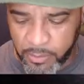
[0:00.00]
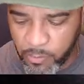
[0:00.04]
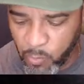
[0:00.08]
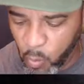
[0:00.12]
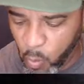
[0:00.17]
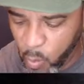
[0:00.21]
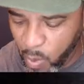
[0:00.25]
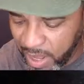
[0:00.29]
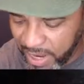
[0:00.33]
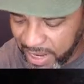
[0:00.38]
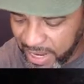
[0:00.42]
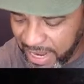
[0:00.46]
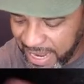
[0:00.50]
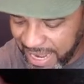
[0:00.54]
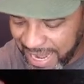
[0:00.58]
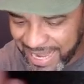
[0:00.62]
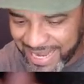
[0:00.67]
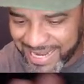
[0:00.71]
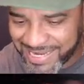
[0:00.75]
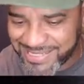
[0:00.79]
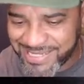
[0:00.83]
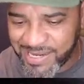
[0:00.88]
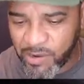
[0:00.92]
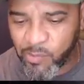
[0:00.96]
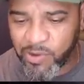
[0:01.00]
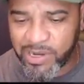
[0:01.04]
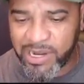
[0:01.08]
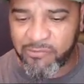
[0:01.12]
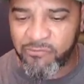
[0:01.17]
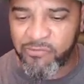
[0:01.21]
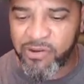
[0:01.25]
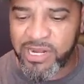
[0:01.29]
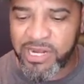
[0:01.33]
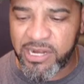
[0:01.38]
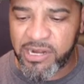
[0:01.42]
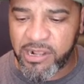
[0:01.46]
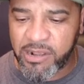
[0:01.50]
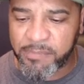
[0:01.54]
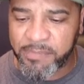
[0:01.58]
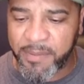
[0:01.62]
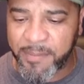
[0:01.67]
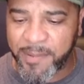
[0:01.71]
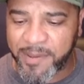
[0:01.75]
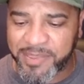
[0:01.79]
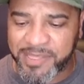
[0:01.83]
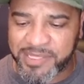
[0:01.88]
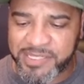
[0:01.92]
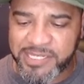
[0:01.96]
like I said, what I really love
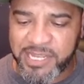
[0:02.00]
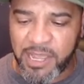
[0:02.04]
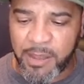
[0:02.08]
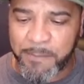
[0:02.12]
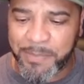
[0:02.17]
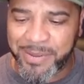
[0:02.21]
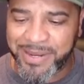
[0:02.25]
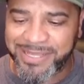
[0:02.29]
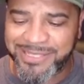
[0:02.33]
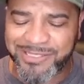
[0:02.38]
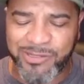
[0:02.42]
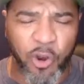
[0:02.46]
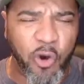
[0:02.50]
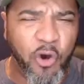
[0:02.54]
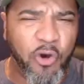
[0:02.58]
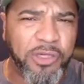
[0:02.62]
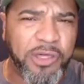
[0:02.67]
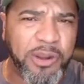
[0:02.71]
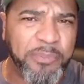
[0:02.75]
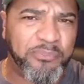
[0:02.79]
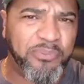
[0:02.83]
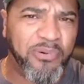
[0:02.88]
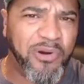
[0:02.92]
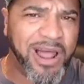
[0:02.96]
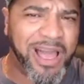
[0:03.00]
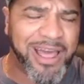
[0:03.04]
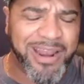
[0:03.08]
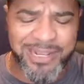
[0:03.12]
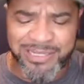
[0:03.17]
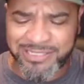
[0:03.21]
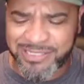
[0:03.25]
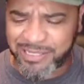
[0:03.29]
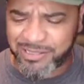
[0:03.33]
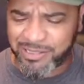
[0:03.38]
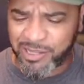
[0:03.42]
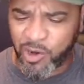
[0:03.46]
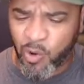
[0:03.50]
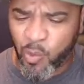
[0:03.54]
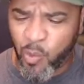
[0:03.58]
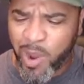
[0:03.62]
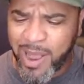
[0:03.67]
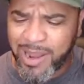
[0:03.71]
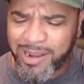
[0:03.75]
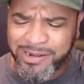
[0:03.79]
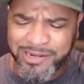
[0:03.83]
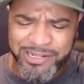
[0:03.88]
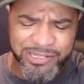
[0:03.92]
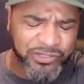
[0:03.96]
about this company is all their products, the
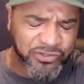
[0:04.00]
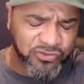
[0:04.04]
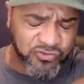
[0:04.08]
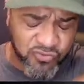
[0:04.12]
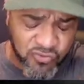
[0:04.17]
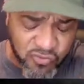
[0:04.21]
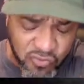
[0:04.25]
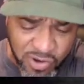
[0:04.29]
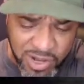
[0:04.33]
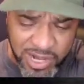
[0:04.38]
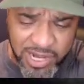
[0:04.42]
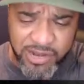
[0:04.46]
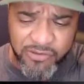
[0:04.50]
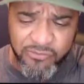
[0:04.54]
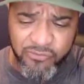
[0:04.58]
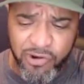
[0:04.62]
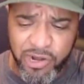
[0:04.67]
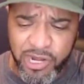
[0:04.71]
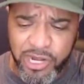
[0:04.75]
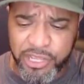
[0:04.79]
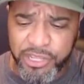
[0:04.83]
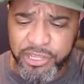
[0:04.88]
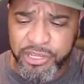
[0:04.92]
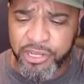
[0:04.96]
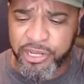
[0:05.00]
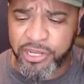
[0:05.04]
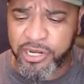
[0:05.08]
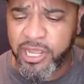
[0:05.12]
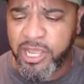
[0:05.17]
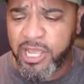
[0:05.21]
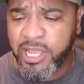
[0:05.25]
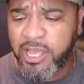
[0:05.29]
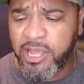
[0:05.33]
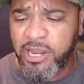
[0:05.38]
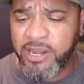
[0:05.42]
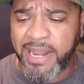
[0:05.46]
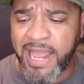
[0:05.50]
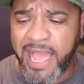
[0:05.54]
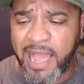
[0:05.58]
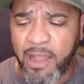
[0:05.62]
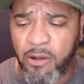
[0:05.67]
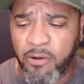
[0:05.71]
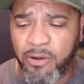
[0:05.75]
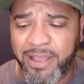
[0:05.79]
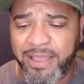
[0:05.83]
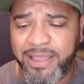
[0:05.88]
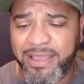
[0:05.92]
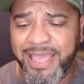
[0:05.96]
quality is really, really good.
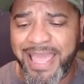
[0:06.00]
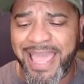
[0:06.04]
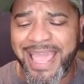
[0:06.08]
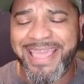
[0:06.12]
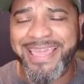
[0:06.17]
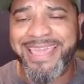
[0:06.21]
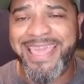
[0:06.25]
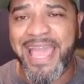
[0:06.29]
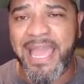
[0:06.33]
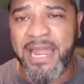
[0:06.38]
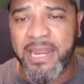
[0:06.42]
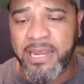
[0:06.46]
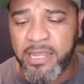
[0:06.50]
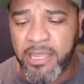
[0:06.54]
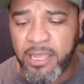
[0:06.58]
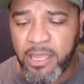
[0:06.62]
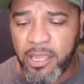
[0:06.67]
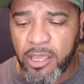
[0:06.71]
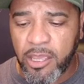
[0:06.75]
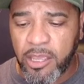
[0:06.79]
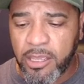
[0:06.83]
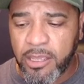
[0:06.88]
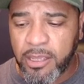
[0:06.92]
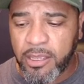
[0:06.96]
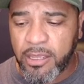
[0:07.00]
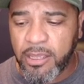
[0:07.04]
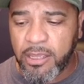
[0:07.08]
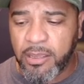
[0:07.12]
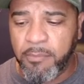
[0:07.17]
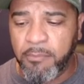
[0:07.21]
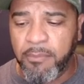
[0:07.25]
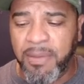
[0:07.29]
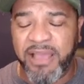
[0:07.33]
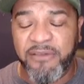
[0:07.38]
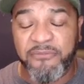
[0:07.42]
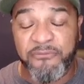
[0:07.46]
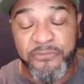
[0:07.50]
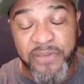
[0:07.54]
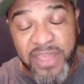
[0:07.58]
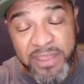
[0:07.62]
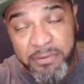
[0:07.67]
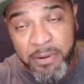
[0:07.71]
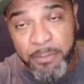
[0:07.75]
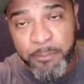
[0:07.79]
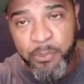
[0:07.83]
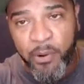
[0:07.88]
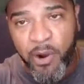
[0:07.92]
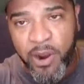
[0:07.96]
Now, again, my
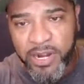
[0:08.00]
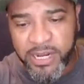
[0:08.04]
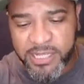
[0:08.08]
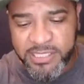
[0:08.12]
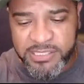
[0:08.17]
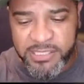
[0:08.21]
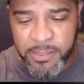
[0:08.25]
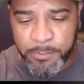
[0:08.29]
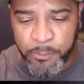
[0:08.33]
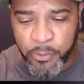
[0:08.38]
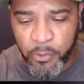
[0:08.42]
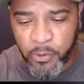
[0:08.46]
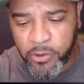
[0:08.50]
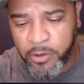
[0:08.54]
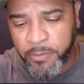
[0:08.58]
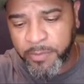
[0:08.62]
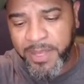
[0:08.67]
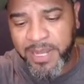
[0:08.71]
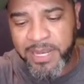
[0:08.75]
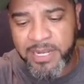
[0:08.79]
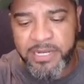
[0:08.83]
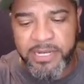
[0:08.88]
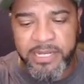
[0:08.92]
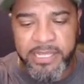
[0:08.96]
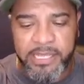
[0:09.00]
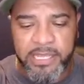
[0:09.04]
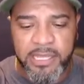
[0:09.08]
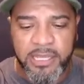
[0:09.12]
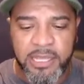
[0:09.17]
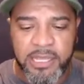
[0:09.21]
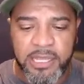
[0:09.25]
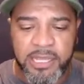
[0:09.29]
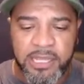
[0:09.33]
favorite part is the portability.